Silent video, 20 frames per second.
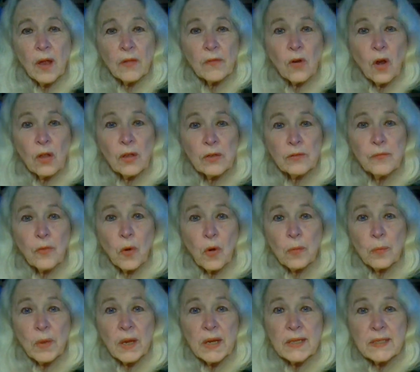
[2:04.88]
They're all
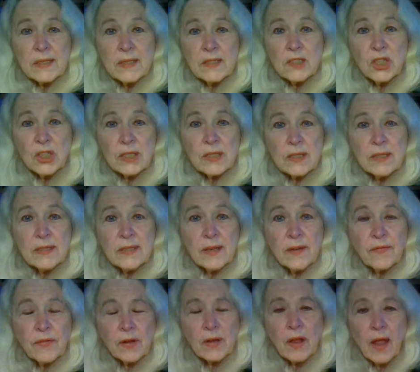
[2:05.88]
informed, but it's just a
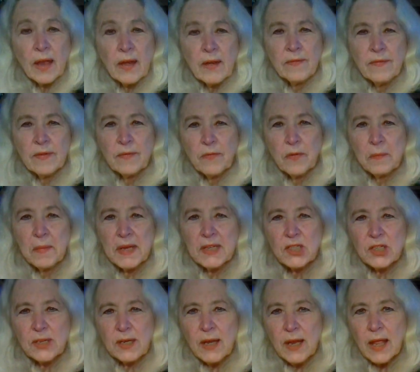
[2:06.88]
different kind of
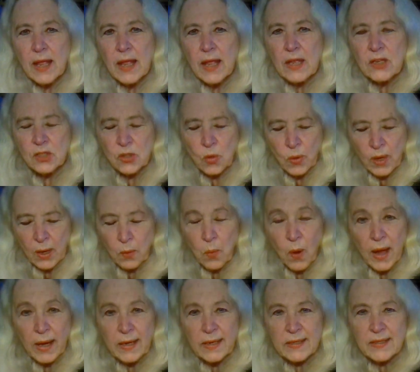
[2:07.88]
information. So what I
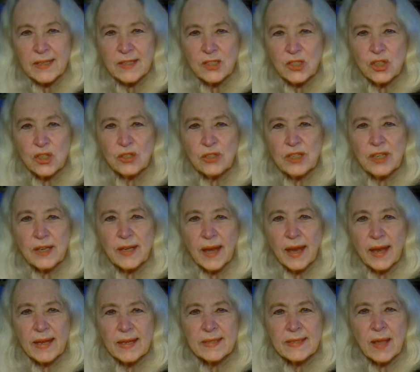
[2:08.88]
wanted to do
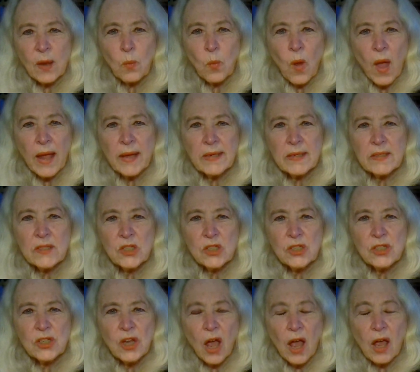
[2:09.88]
today is I wanted
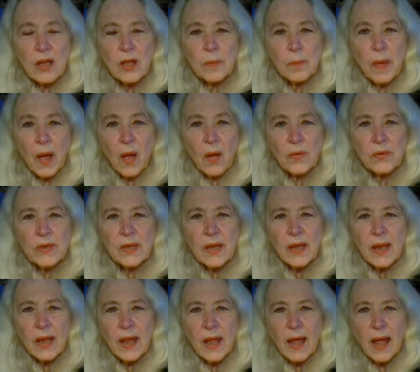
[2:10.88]
to talk about
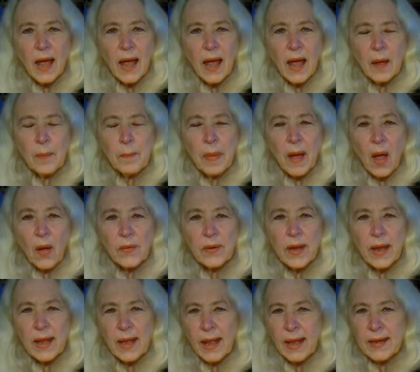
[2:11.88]

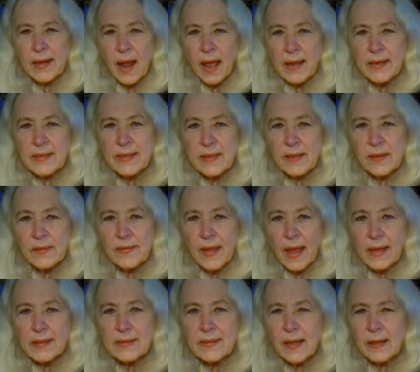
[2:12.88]
an idea
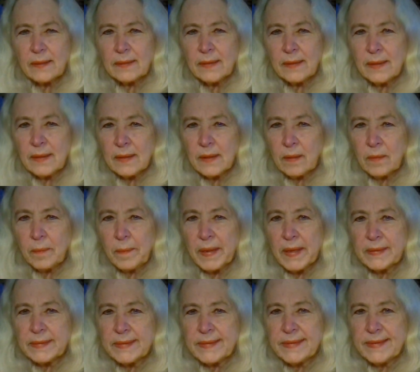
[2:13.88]
that's a little
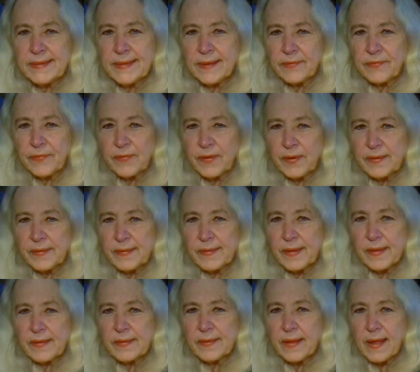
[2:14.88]
bit different
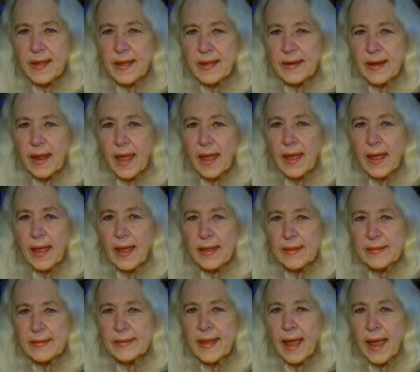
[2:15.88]
than
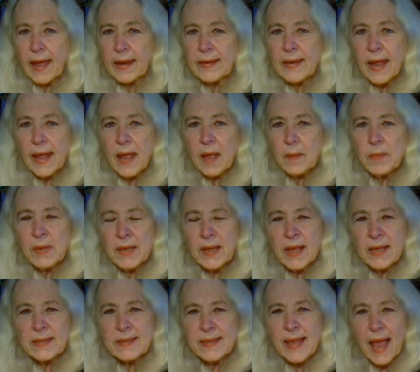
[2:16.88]
that,
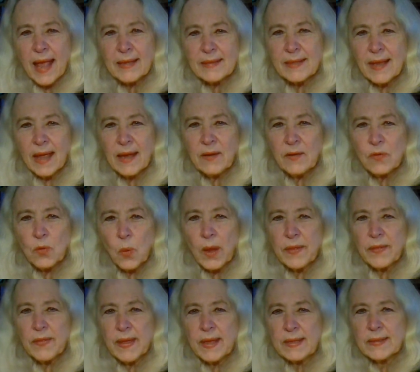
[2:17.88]
because that's kind of the way
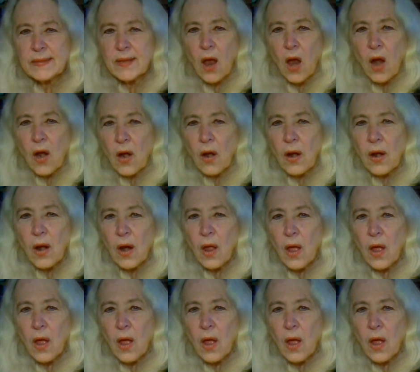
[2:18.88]
things are